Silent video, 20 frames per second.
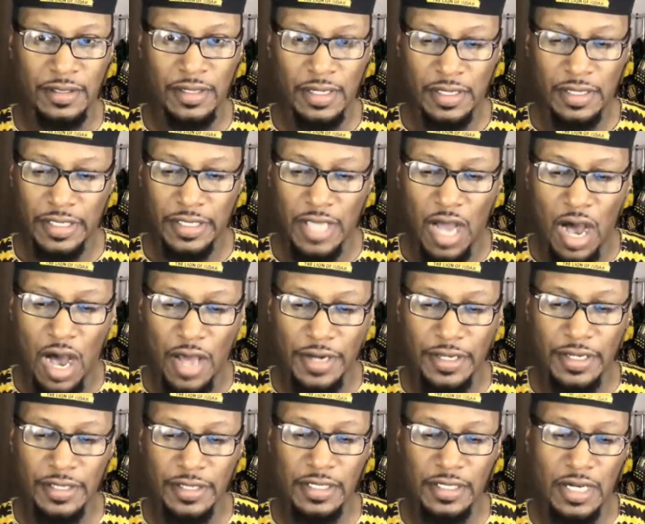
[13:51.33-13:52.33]
The
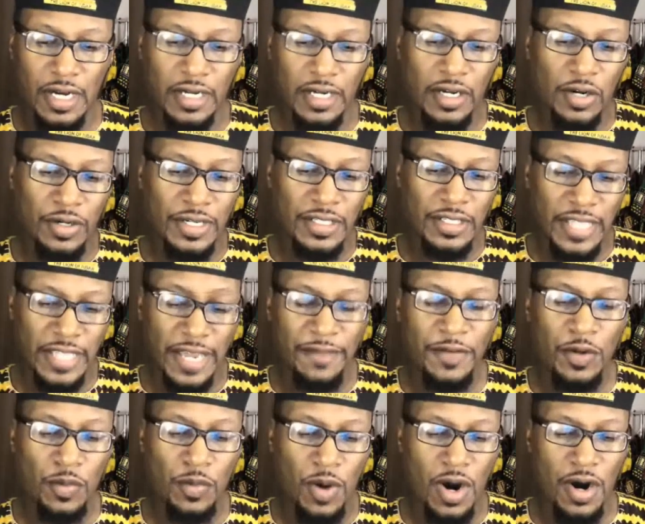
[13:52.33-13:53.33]
audience hung on his
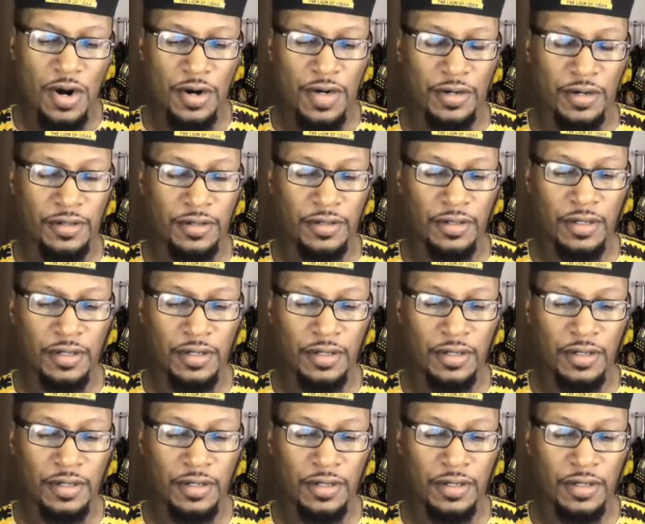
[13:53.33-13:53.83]
every word.